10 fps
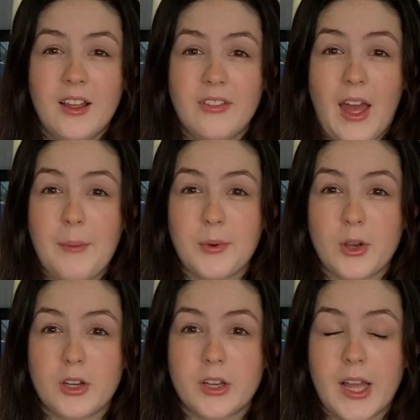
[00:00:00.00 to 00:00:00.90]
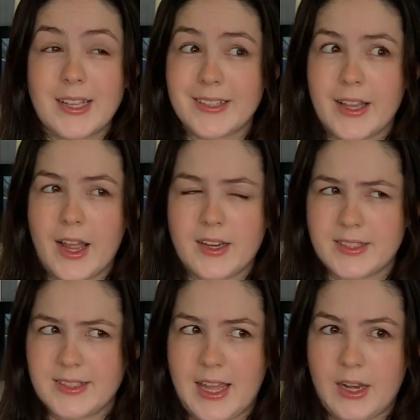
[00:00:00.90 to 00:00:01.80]
That book, as I kind of
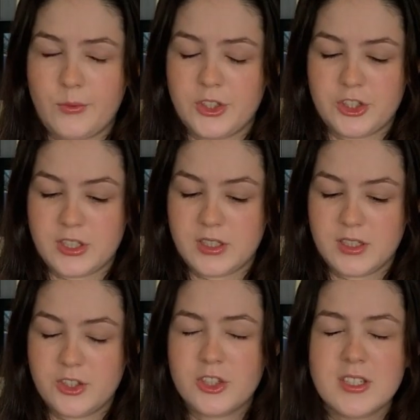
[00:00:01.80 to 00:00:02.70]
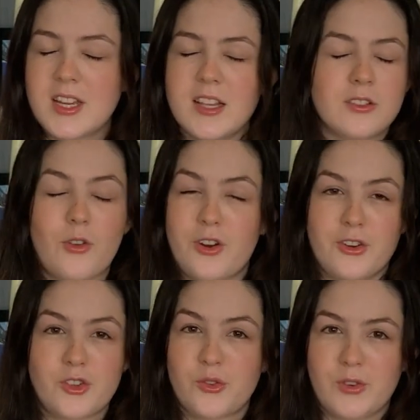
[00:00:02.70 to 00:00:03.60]
said, was it just takes longer
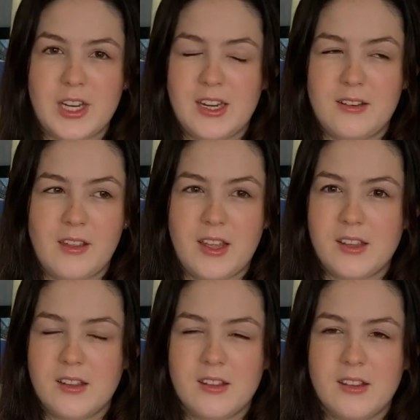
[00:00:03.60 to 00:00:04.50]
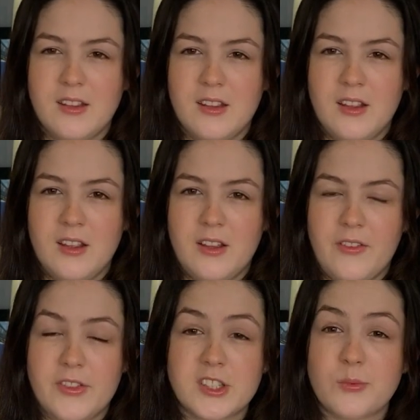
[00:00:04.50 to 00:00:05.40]
to read. Like,
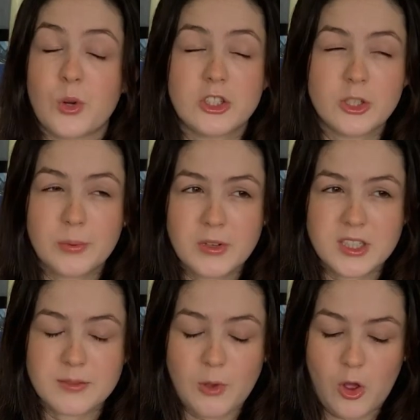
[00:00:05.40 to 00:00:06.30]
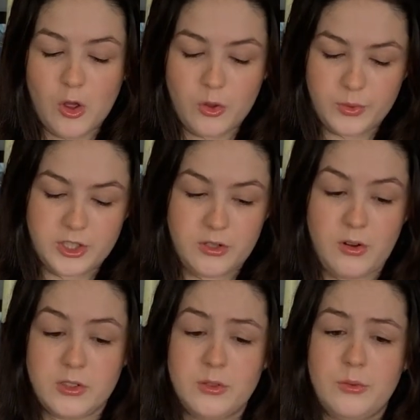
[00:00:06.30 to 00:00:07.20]
the words are pretty small, which they're
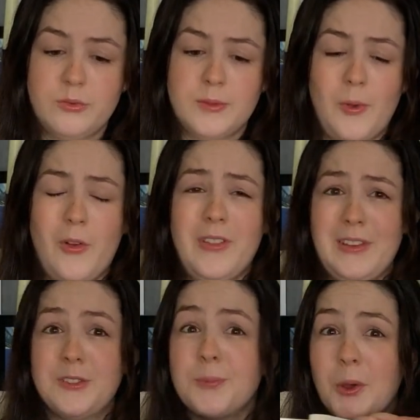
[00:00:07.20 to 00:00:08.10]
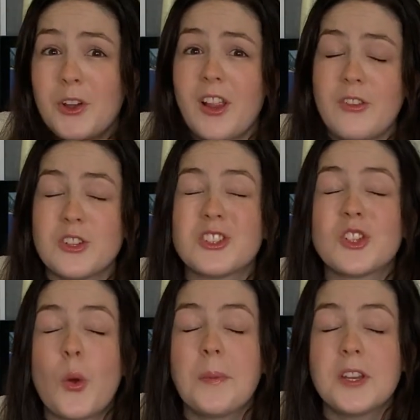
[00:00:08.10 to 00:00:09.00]
also small in this book, and there's so
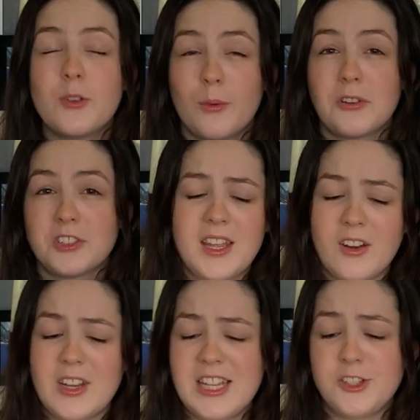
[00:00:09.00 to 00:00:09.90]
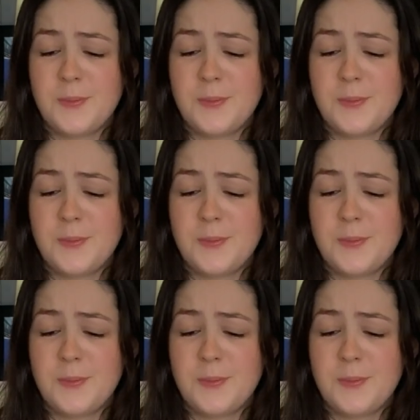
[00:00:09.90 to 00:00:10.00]
many words on each